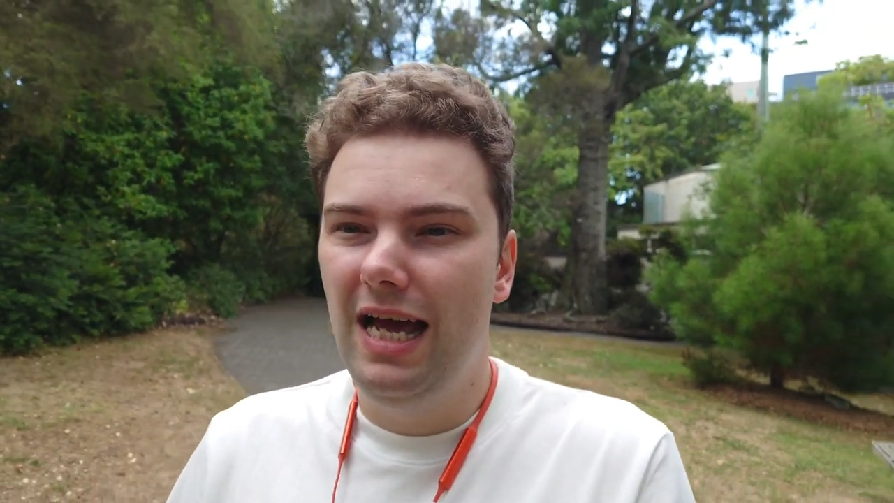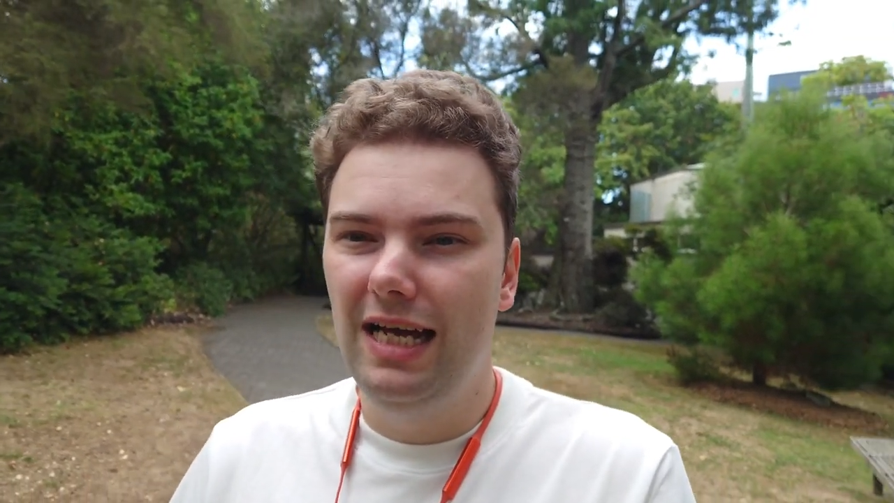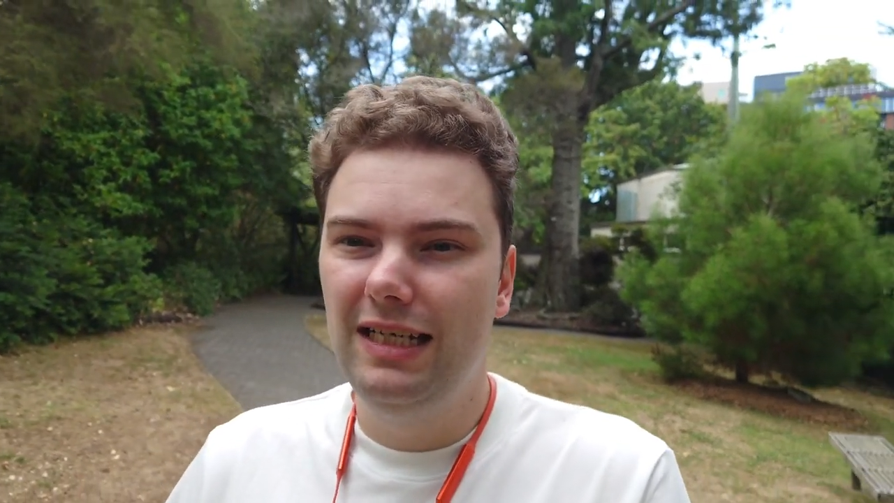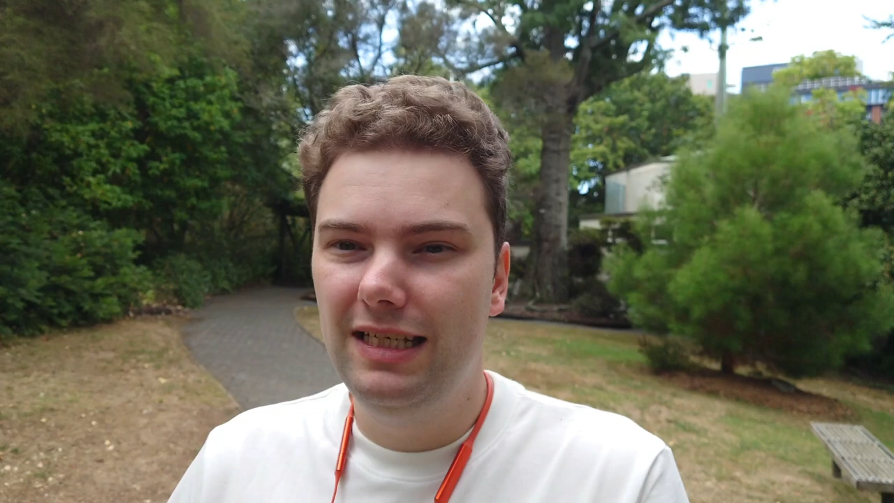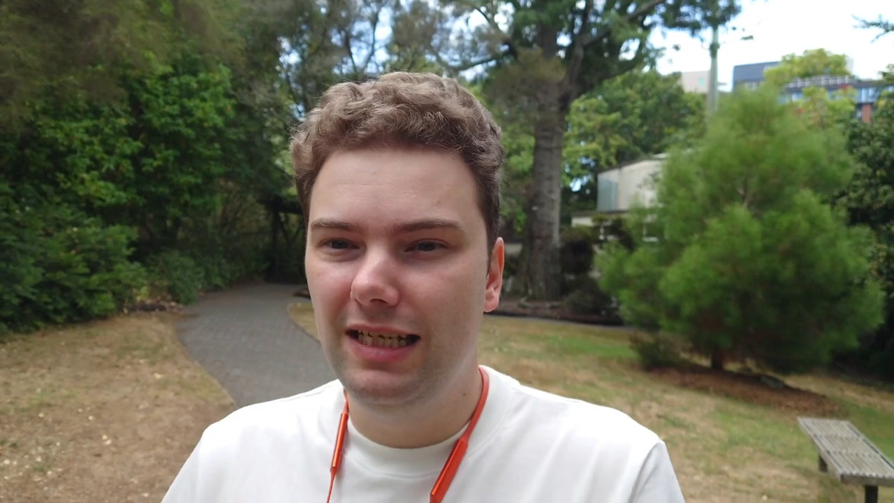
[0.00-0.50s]

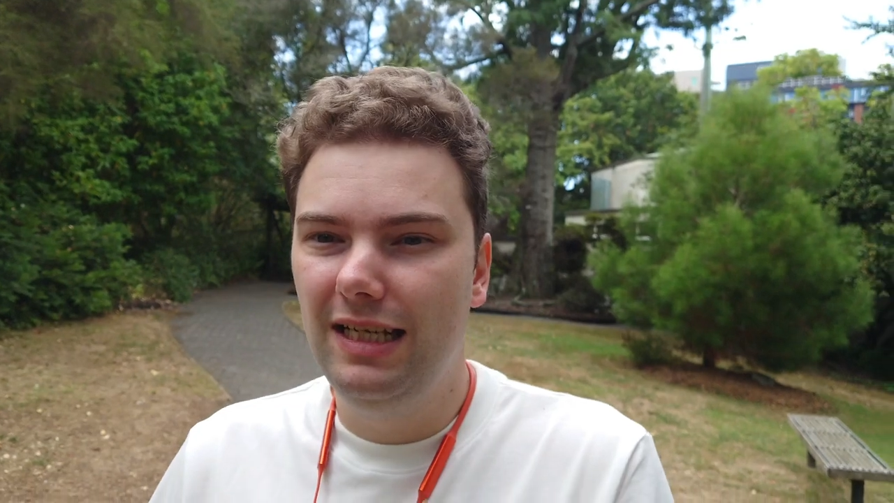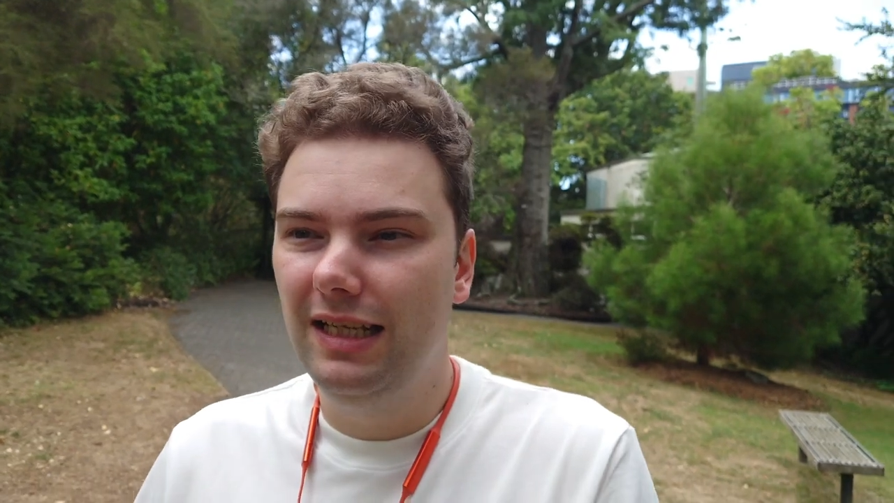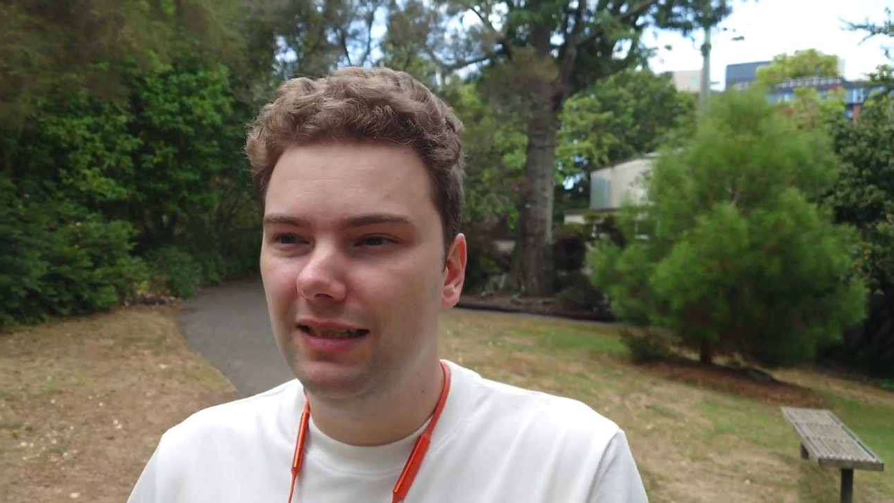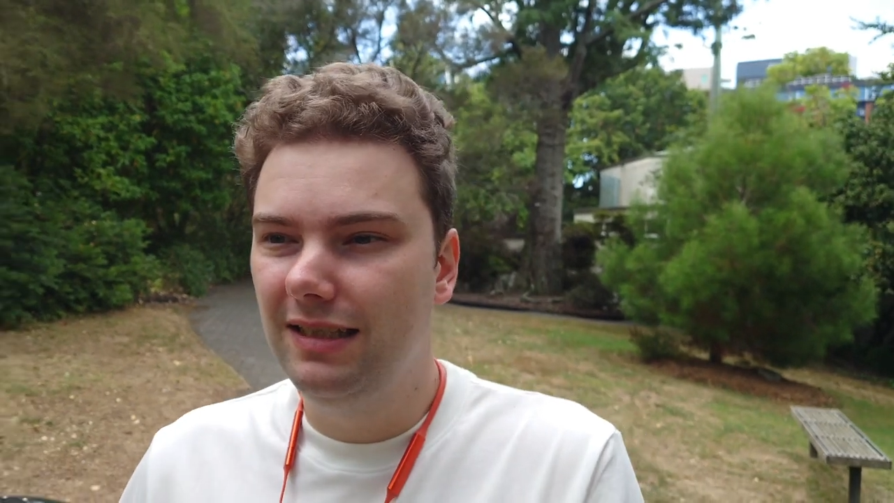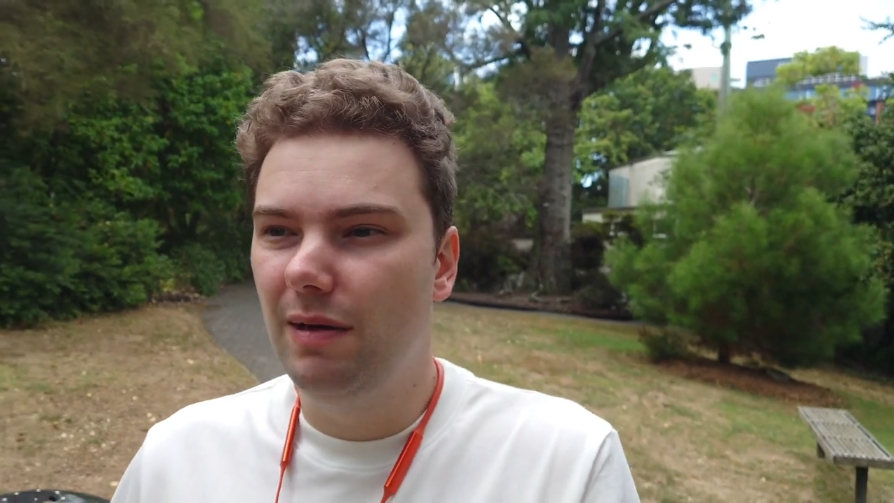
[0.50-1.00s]
and a
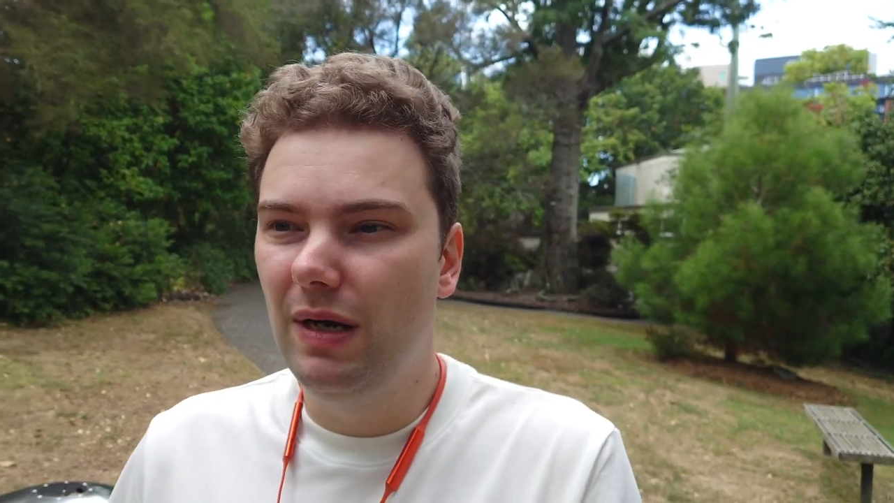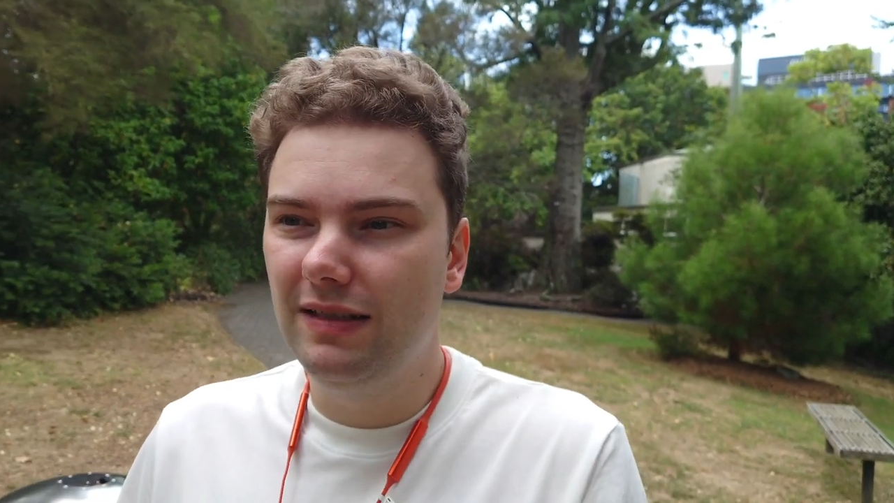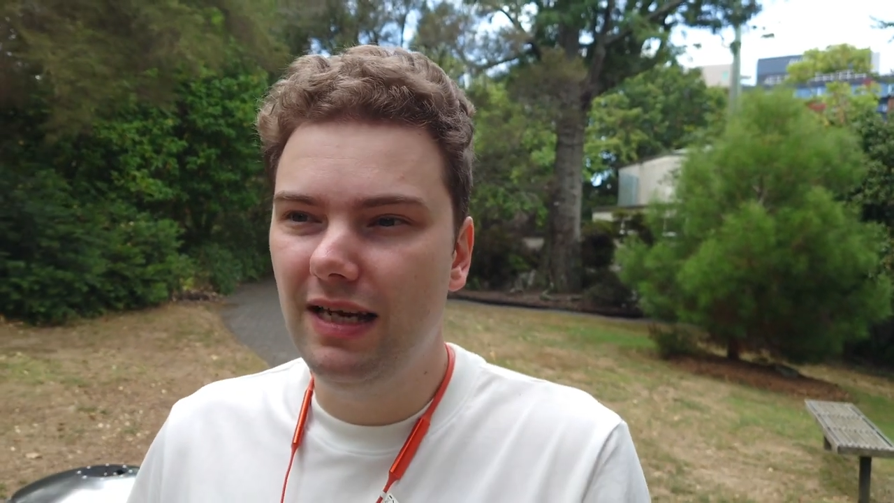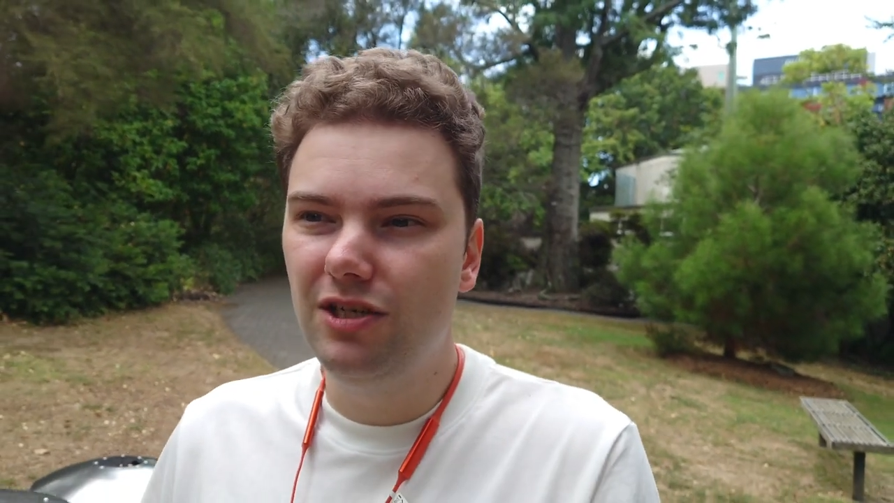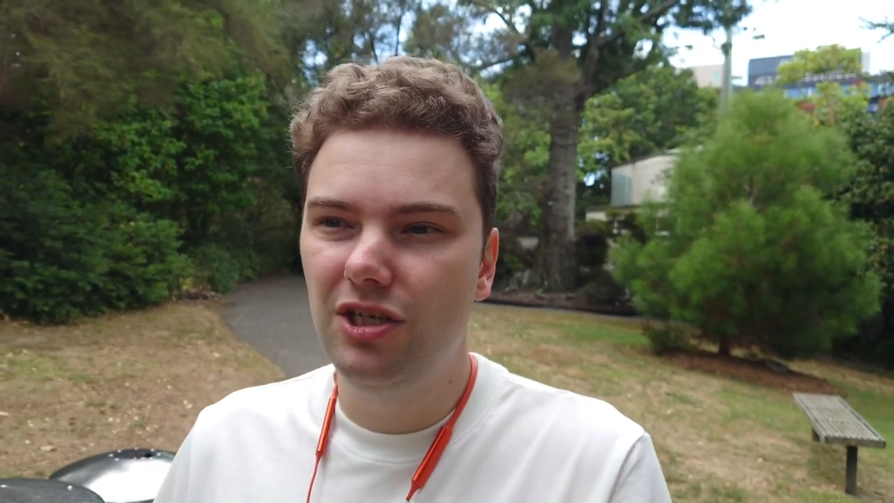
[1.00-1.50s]
little
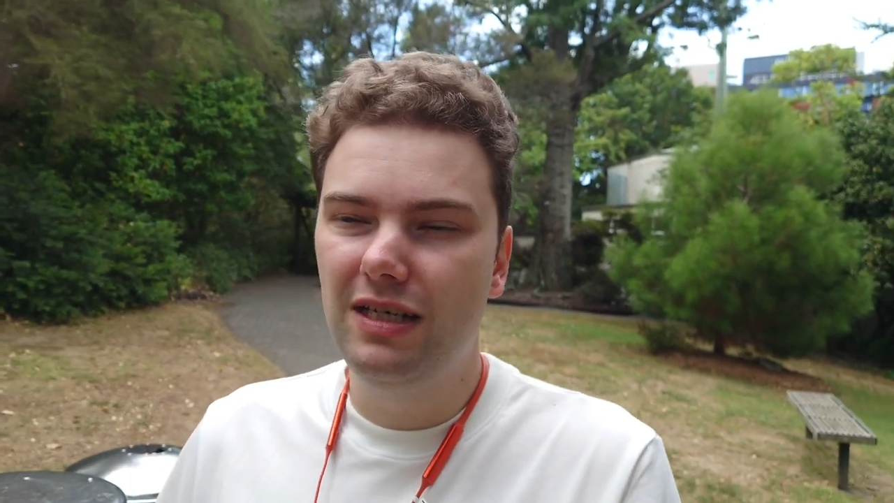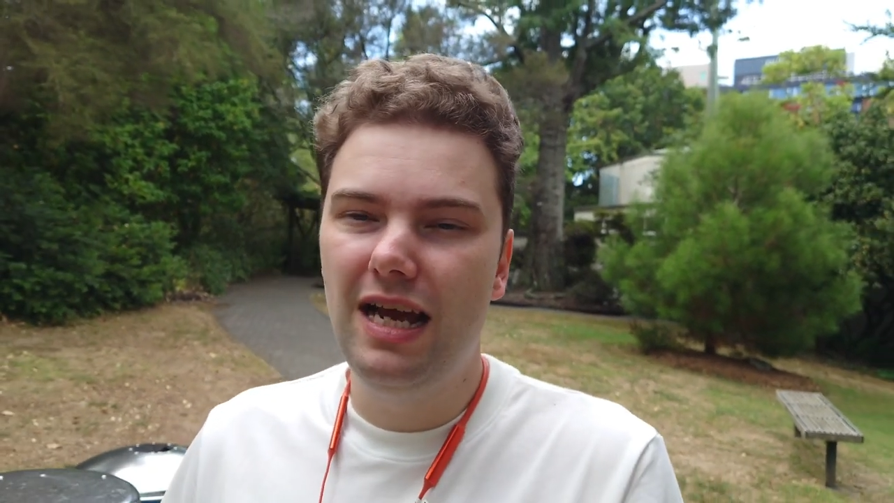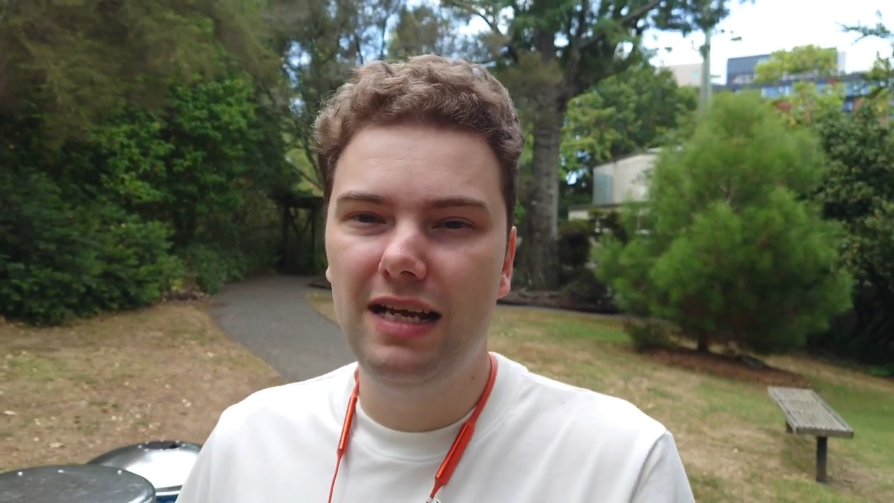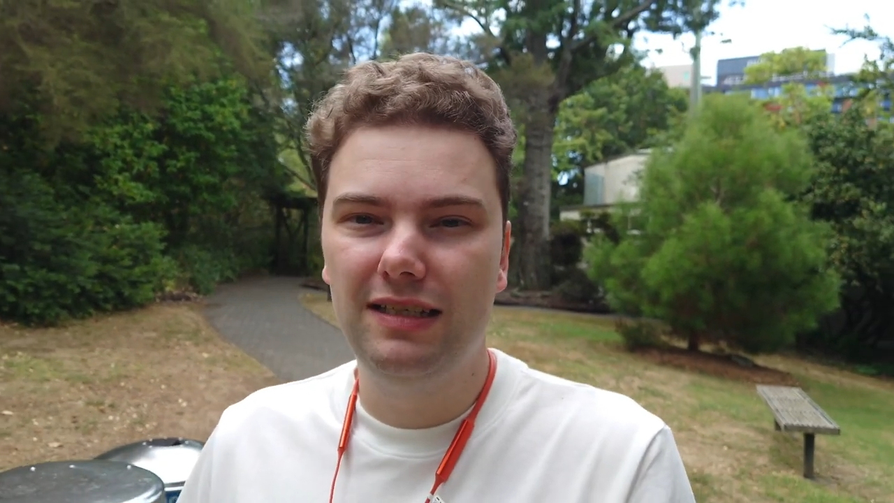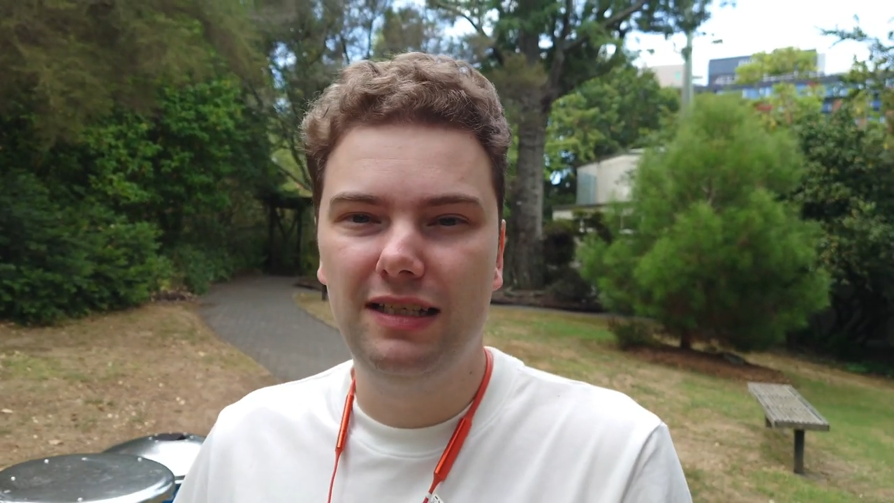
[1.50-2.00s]
stabilization
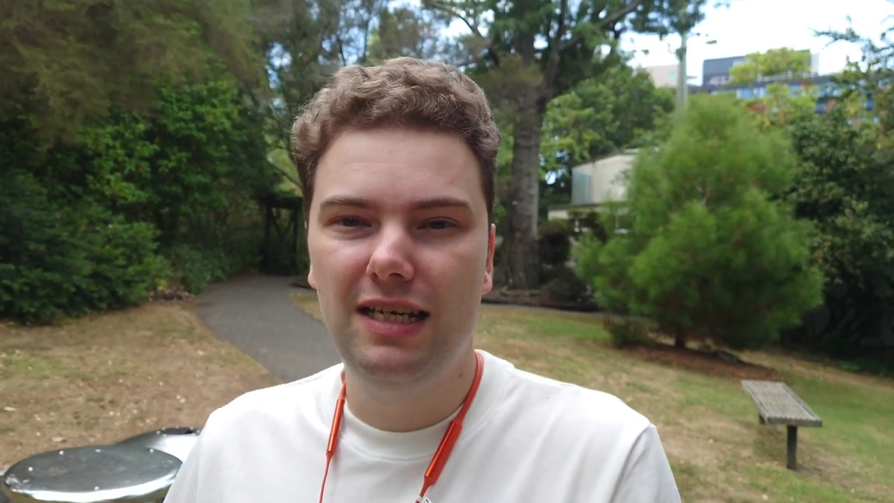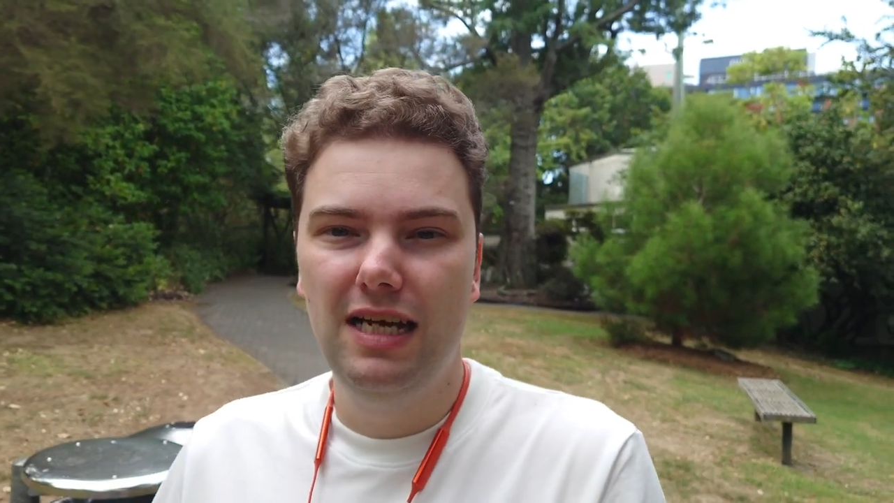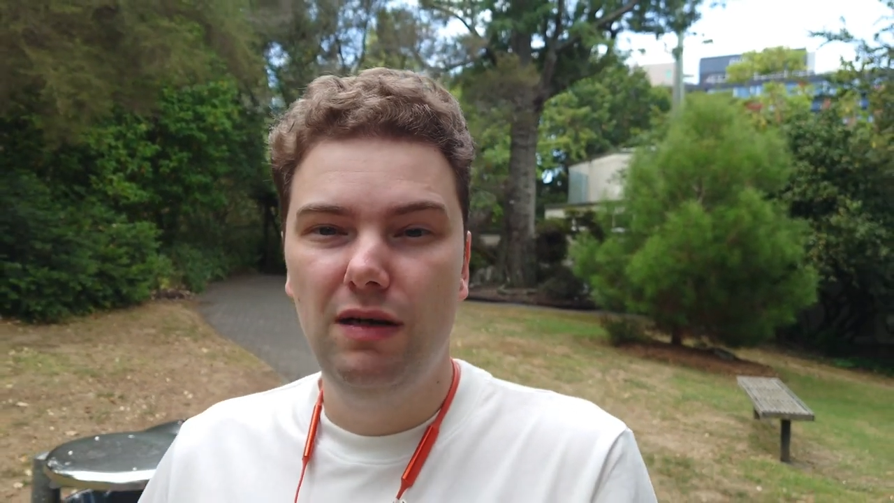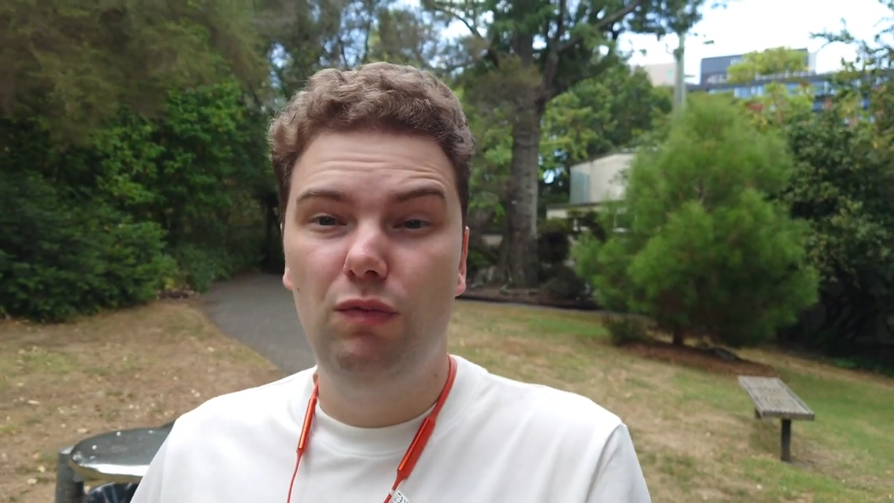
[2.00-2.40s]
test